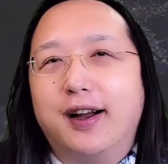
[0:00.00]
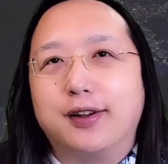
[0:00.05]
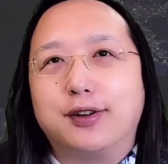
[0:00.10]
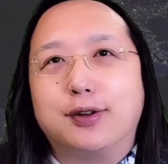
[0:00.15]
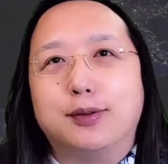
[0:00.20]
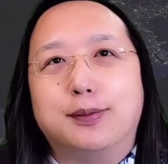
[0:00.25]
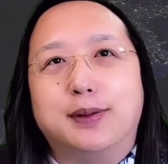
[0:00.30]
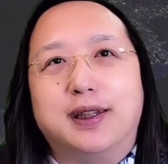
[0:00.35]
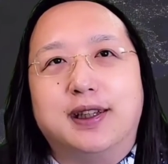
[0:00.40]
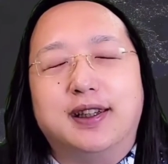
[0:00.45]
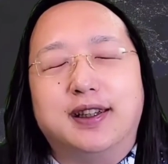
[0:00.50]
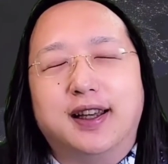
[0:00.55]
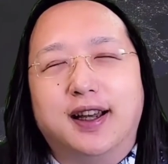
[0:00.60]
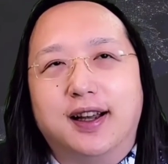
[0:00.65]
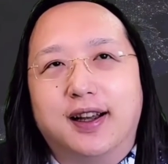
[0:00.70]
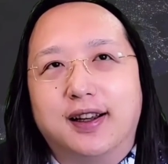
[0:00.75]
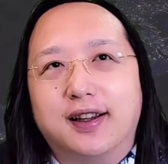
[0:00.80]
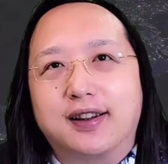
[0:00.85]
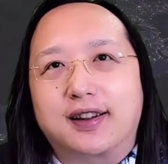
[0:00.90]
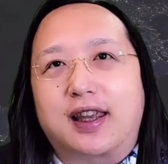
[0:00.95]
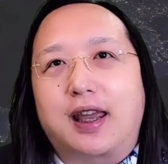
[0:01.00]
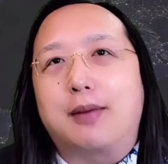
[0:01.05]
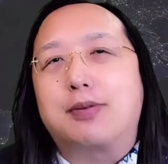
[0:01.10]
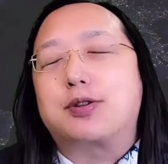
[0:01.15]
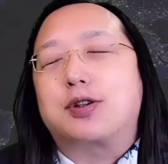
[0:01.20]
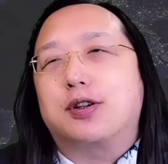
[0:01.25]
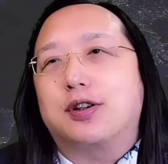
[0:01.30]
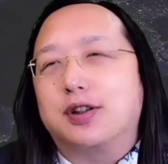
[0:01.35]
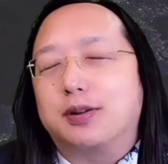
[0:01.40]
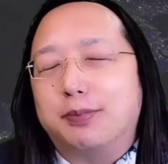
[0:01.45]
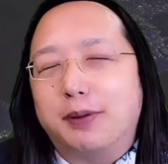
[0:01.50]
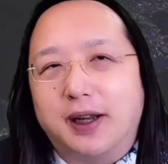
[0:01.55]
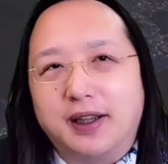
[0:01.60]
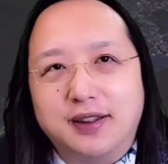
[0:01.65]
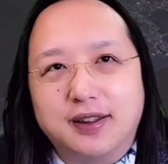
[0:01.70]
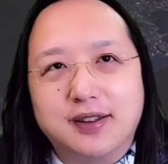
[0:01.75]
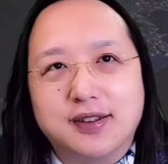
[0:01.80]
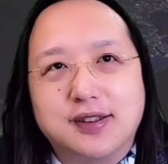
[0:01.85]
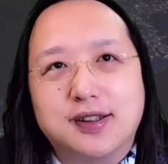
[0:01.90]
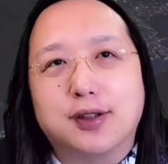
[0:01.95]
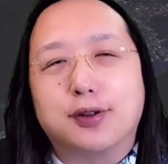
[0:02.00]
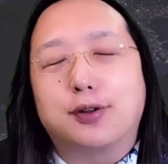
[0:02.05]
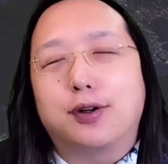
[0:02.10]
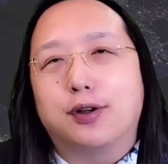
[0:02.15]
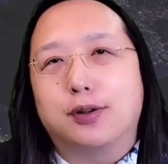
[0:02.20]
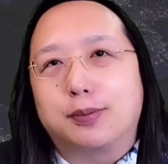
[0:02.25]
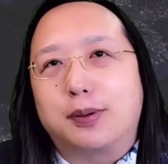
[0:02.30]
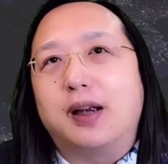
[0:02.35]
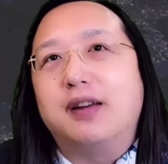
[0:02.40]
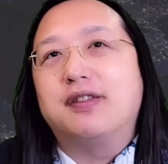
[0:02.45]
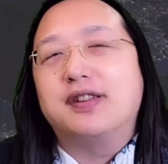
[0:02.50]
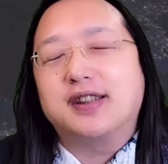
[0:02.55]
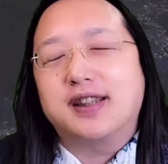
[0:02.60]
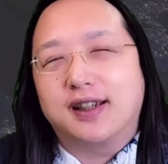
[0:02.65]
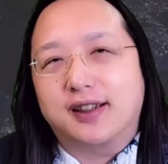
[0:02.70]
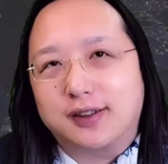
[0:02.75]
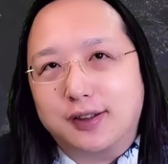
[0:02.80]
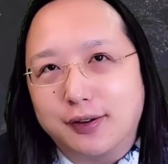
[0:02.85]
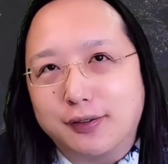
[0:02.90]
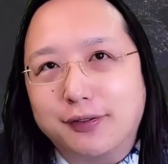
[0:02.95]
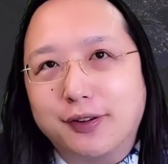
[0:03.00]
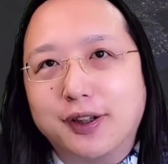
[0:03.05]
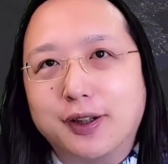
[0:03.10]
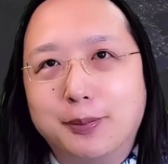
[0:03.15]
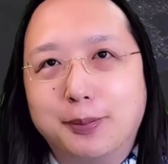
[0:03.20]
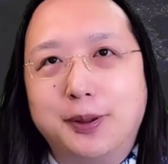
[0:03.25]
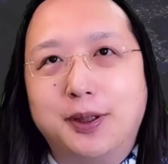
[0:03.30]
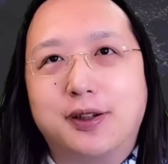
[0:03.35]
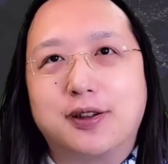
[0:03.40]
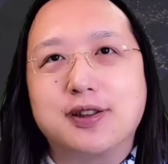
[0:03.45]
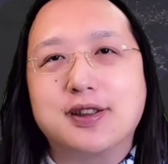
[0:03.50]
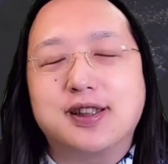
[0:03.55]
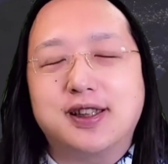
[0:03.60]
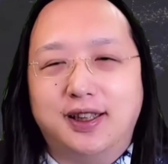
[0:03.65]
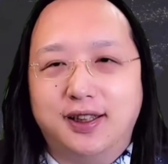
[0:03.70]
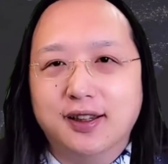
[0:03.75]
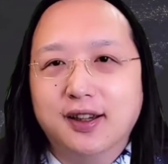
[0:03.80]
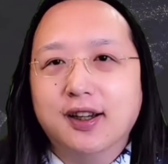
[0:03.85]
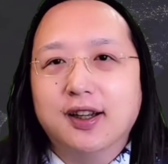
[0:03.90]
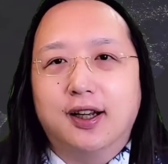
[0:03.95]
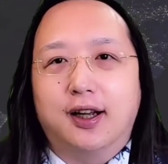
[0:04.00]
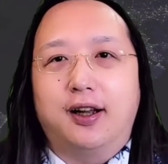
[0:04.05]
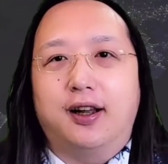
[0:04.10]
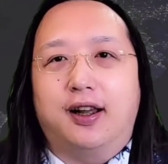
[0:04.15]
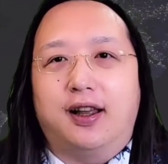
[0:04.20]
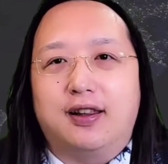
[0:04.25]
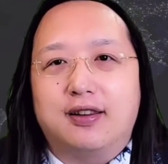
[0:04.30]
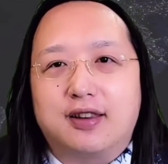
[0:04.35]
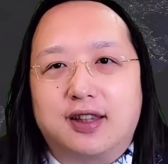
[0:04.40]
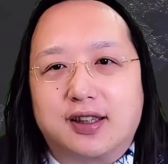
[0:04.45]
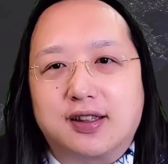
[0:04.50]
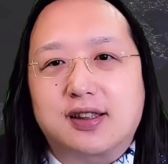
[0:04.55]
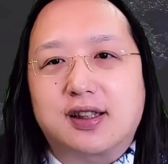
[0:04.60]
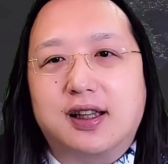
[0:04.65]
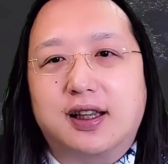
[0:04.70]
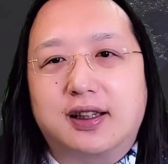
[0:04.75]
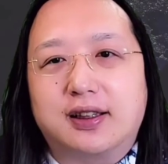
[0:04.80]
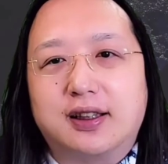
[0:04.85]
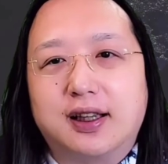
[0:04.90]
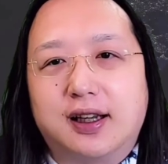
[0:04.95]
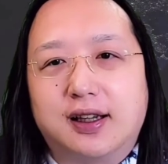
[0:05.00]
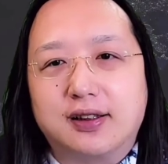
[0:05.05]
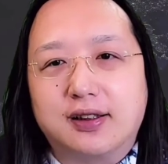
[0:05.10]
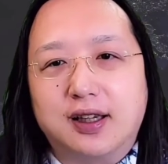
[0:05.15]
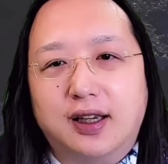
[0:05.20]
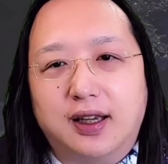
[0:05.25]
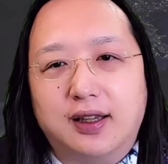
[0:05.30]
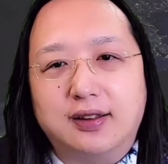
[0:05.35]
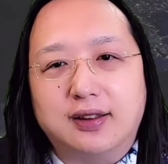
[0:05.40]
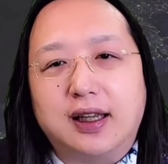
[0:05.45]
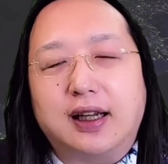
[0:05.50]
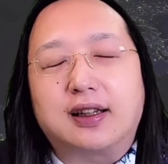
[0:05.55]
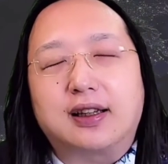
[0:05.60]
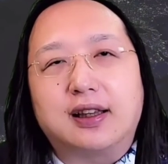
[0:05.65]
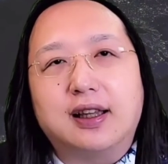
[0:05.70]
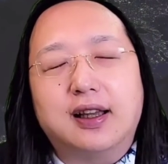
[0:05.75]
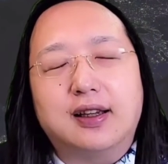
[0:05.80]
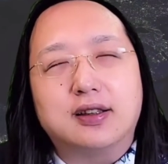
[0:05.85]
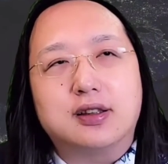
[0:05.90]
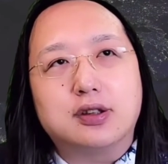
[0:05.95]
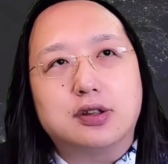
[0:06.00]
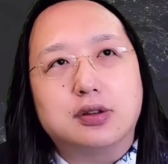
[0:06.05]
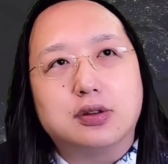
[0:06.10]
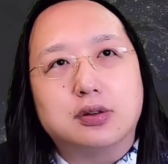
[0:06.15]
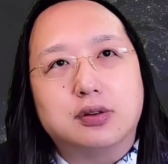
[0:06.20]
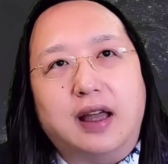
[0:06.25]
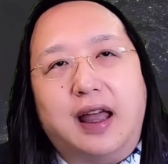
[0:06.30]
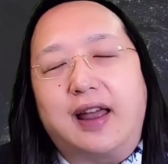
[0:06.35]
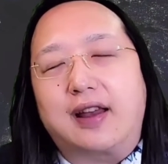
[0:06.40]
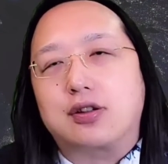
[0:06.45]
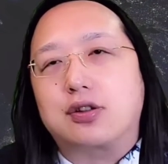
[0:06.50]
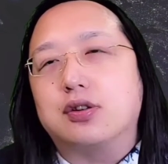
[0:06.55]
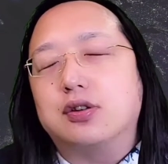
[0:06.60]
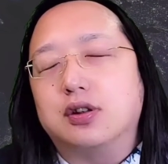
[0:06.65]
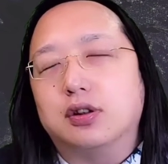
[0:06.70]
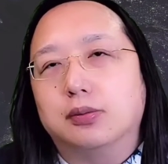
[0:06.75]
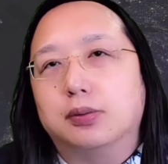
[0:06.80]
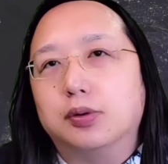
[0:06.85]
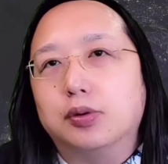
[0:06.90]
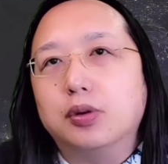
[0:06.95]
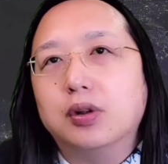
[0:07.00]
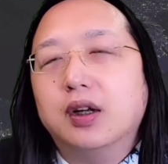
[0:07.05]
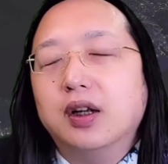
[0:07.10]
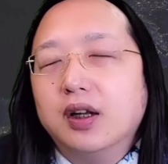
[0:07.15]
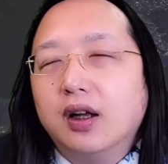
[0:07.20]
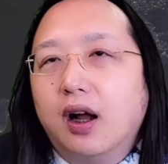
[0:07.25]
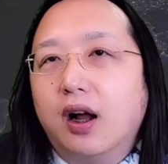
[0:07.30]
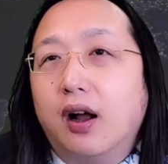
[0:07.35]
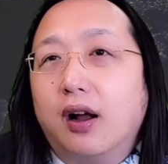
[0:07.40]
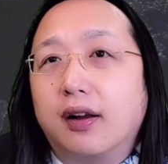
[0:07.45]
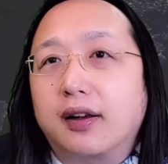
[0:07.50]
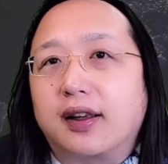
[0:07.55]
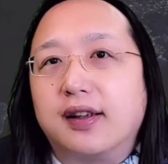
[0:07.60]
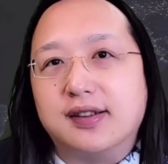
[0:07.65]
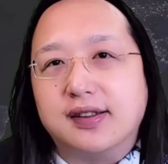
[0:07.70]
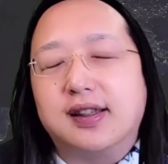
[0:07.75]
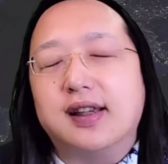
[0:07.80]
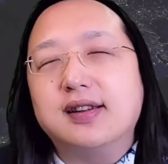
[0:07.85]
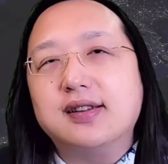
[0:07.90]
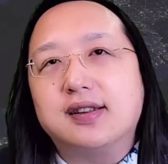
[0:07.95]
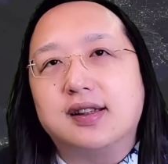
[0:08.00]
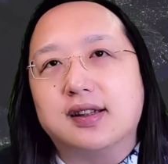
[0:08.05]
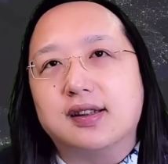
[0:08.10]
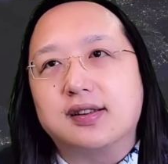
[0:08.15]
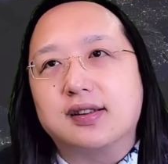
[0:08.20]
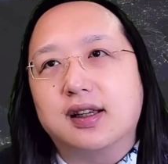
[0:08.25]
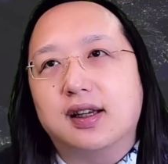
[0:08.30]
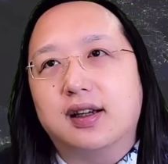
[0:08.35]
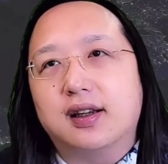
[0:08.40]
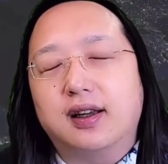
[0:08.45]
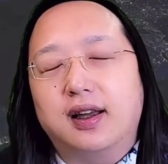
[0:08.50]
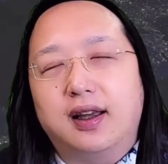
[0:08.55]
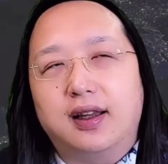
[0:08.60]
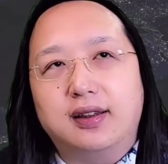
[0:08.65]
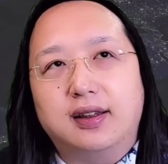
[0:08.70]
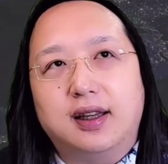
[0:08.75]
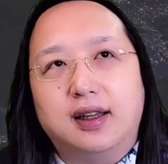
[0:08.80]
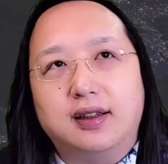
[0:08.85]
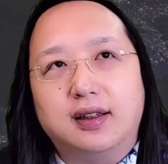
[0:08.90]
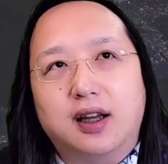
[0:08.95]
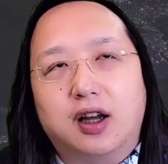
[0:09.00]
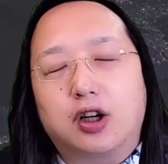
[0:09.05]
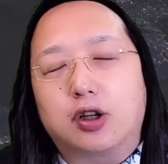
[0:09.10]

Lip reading: to be captured by the so-called private sector from the PRC, and things like that. And that led to actionable consensus. And then the